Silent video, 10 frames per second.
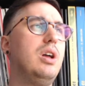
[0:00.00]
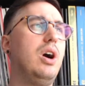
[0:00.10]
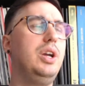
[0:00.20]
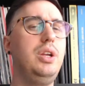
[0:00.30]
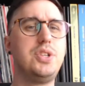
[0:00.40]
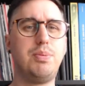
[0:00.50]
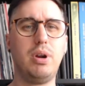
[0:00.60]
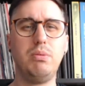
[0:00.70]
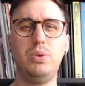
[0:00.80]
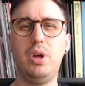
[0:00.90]
I use a
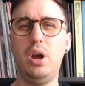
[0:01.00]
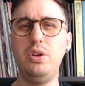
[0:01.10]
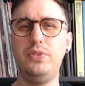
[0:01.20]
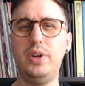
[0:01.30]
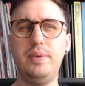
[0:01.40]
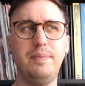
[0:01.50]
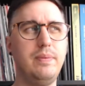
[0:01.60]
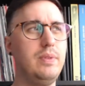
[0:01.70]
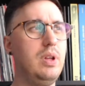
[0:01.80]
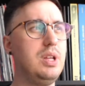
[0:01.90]
program called Hofer.
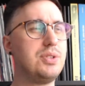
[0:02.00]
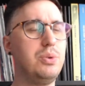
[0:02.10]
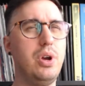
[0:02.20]
It's called